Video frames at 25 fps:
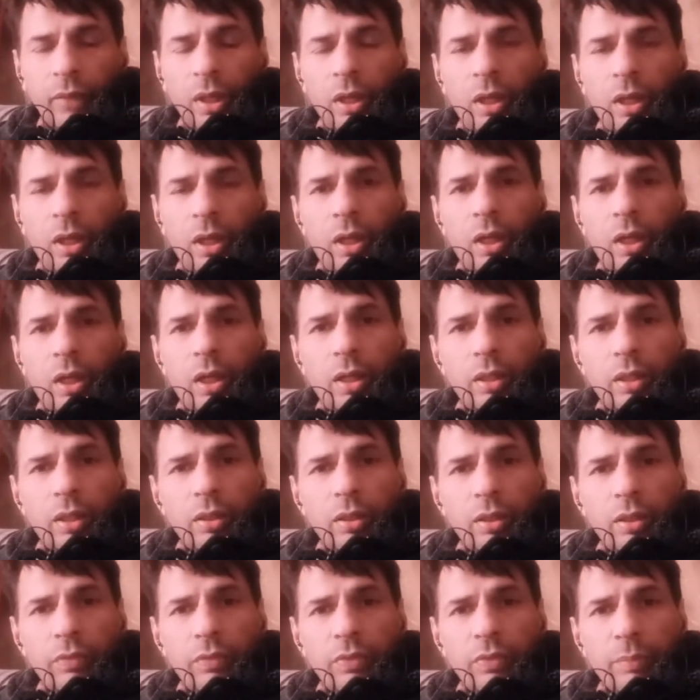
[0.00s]
Another
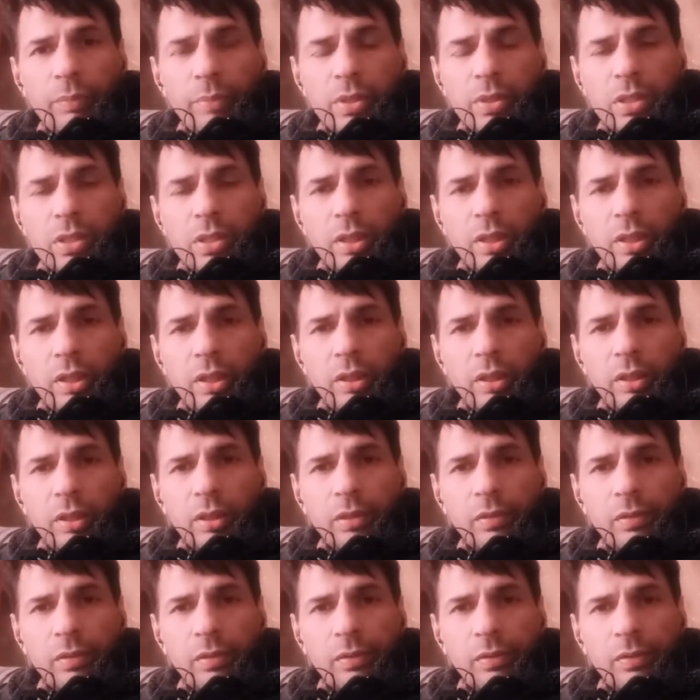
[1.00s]
1%
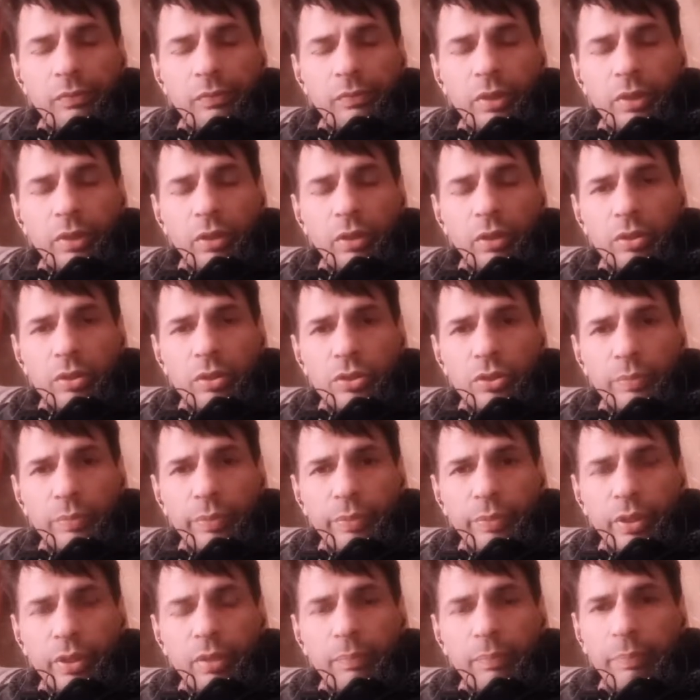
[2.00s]
will also be
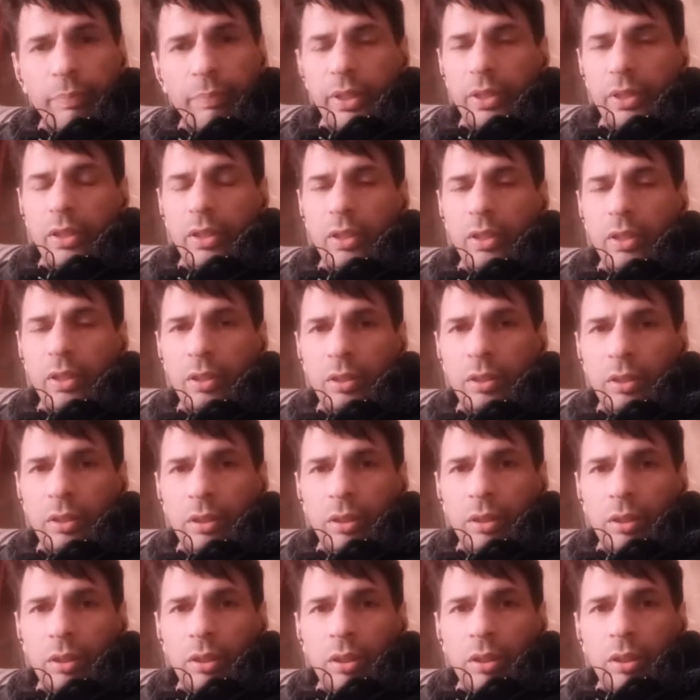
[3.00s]
completed
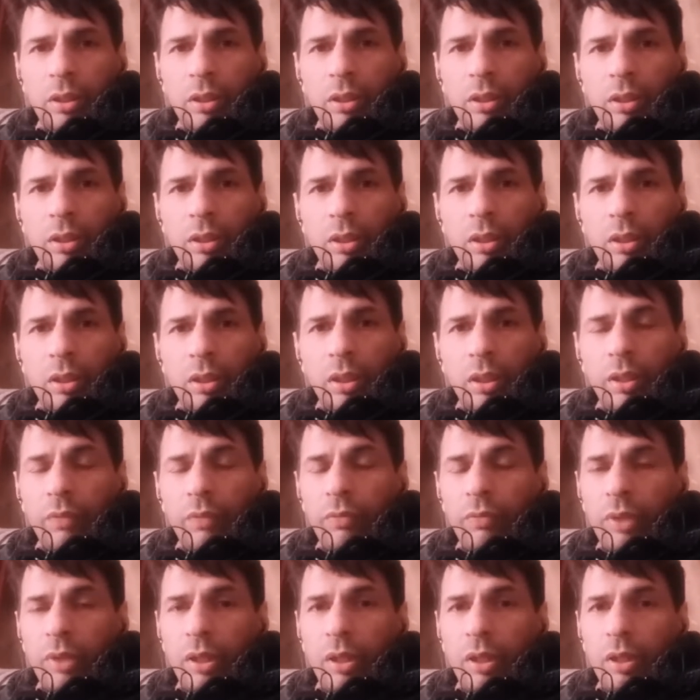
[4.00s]
in
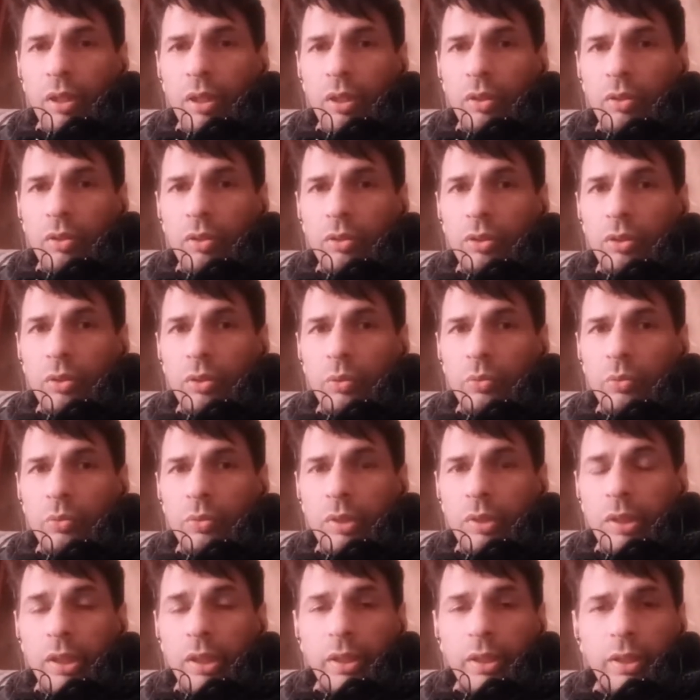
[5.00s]
1 or 2
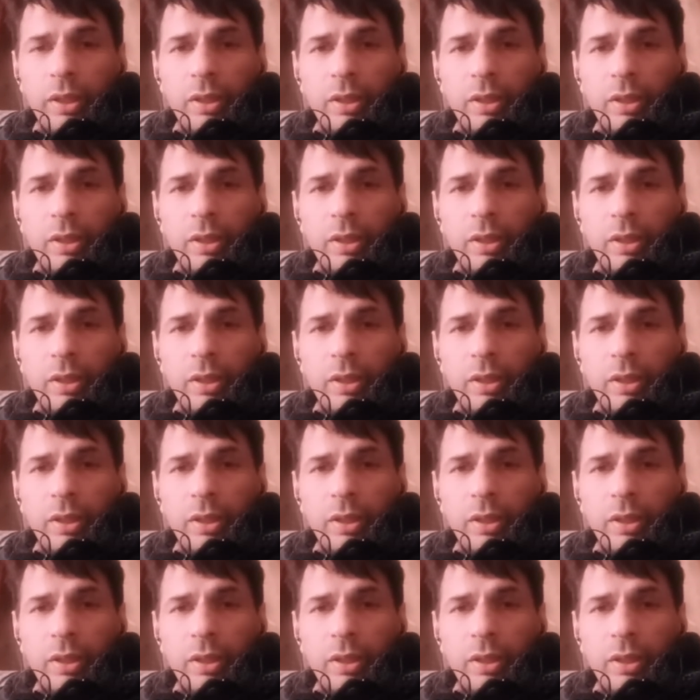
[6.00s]
decades.